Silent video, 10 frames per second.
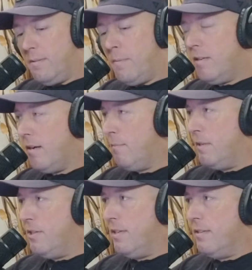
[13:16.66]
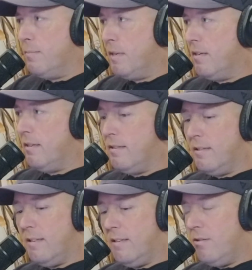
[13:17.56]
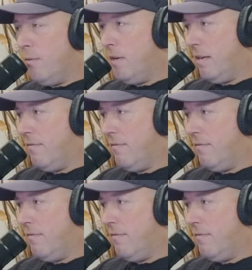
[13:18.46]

may not be jealous because nobody can